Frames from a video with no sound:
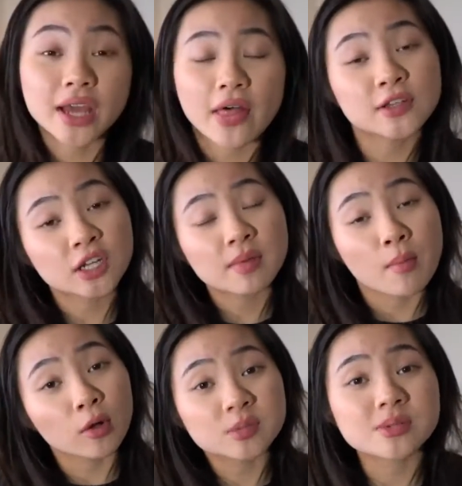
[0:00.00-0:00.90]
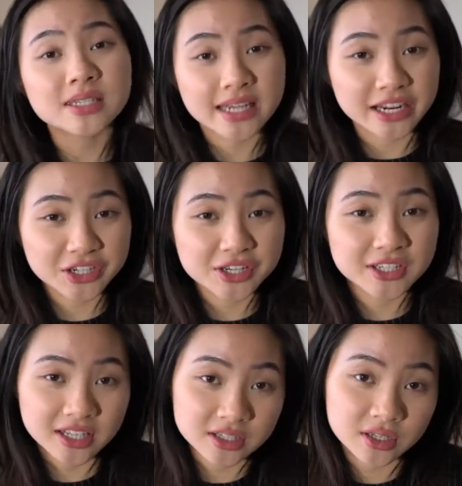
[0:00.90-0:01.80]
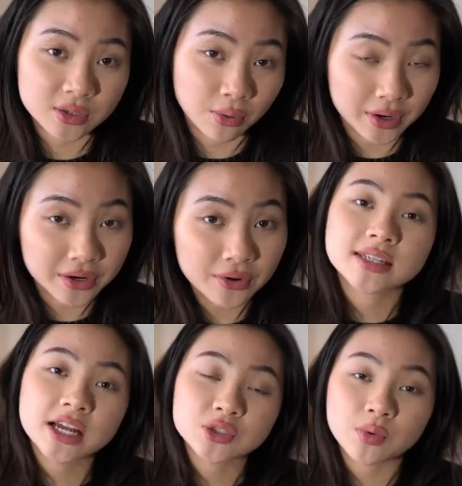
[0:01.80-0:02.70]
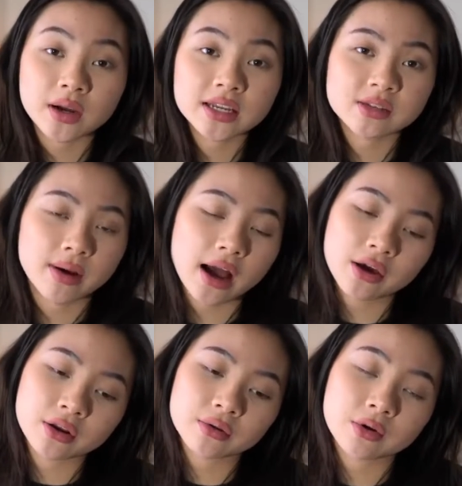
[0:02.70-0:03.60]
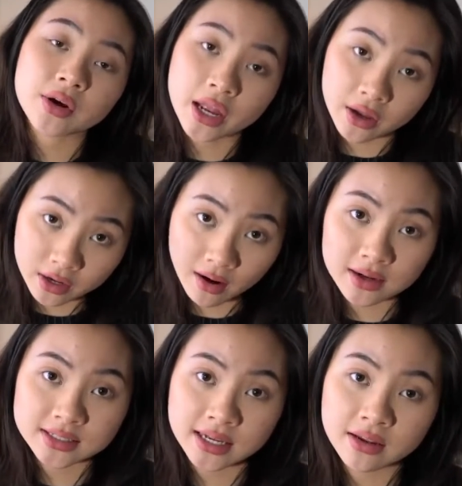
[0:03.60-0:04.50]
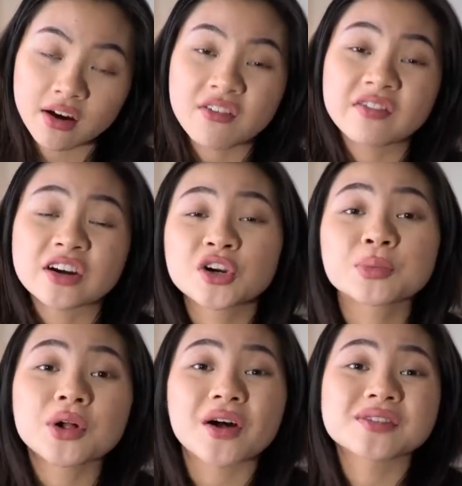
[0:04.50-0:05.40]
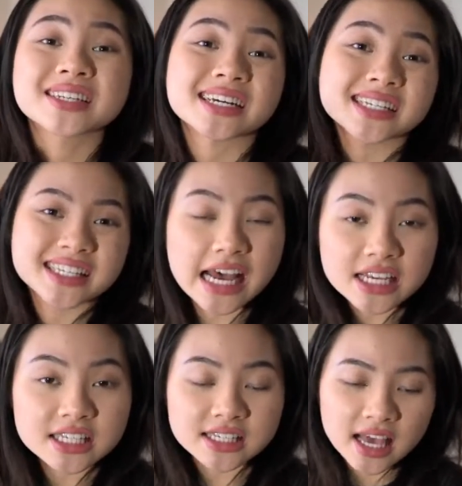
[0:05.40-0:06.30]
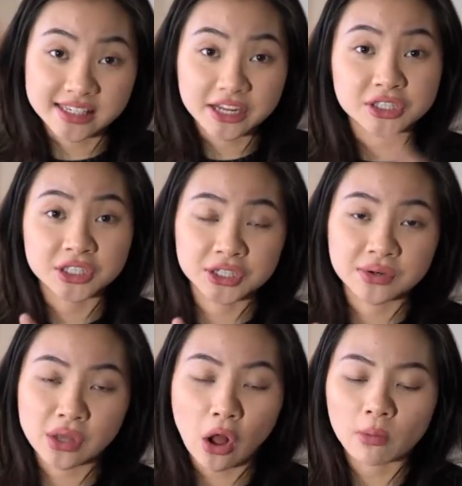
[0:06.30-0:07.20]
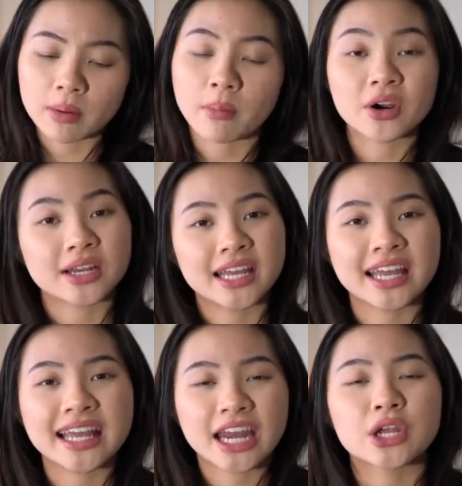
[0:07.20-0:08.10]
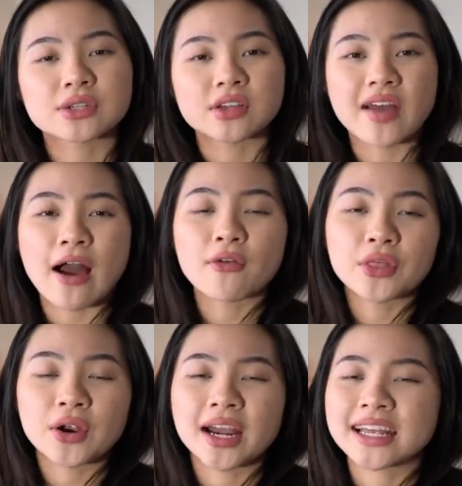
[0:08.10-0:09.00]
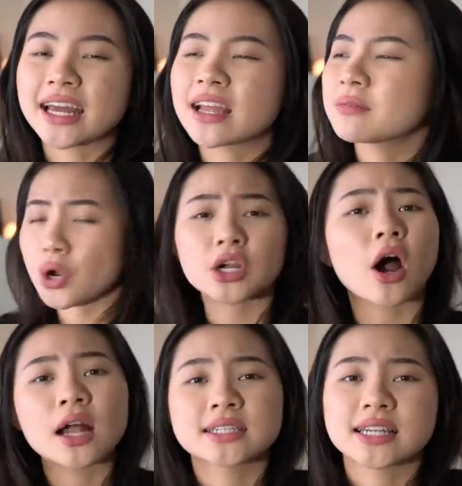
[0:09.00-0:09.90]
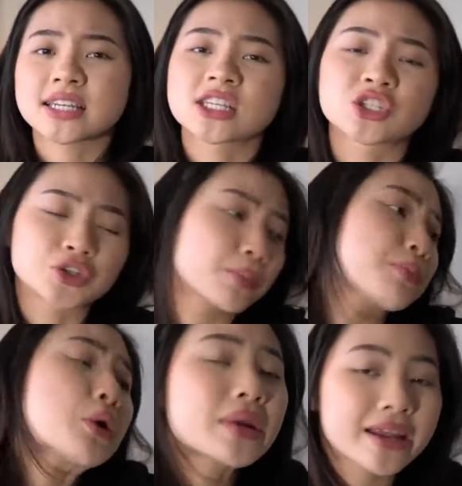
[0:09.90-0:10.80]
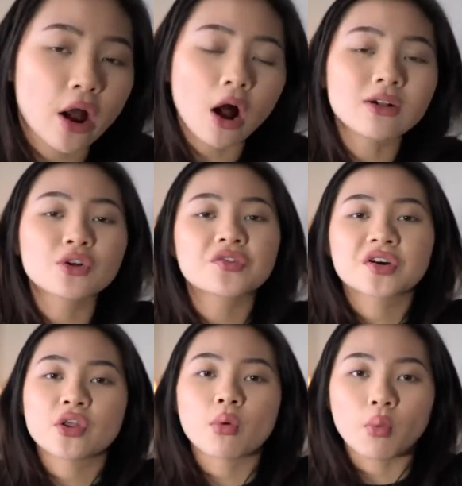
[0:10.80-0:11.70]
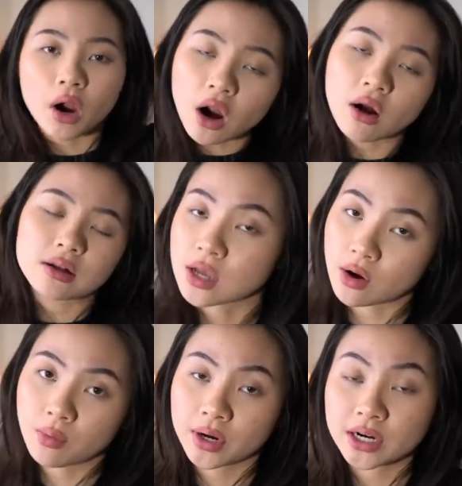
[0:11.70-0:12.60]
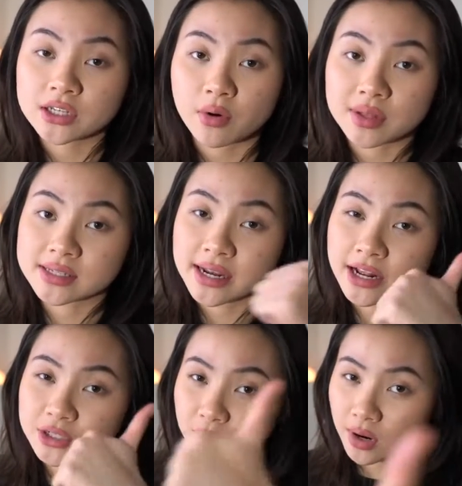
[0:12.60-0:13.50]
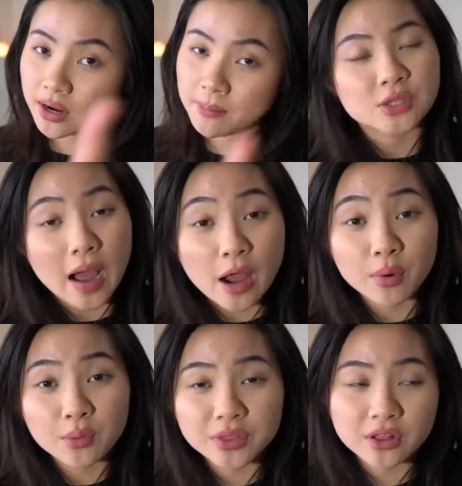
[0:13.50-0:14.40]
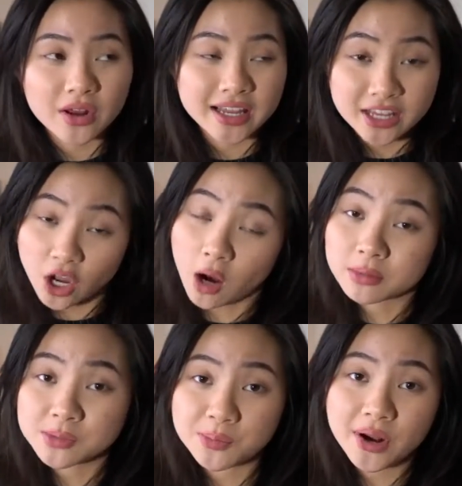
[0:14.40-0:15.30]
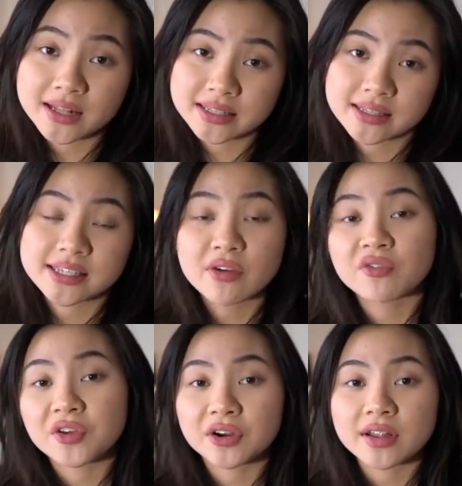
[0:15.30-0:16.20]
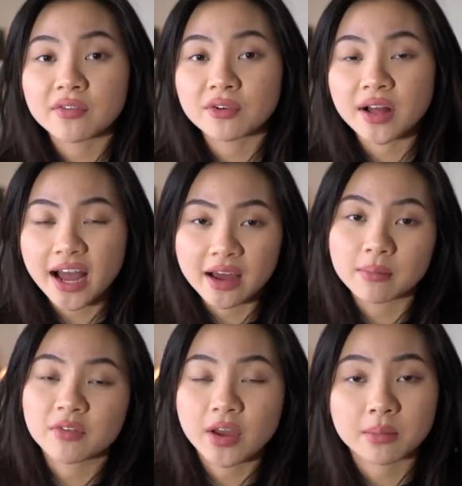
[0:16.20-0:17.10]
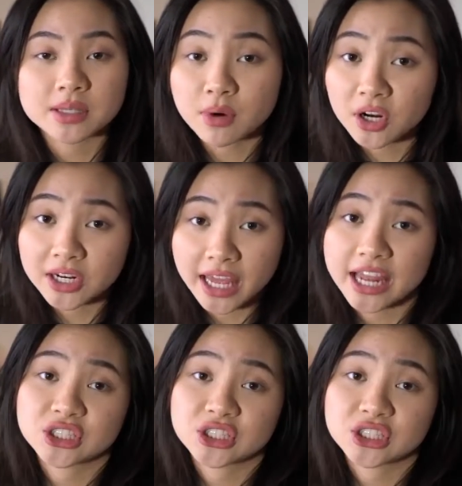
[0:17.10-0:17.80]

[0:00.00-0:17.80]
so yeah, there's gonna be multiple stages to this tutorial. Stage one is about how to create good content, a variable of success. Stage two is all about marketing, getting yourself out there and getting your content distributed all over the world. So we're gonna start with stage one. So I work with a lot of e-commerce brands in the seven figure level at my family's marketing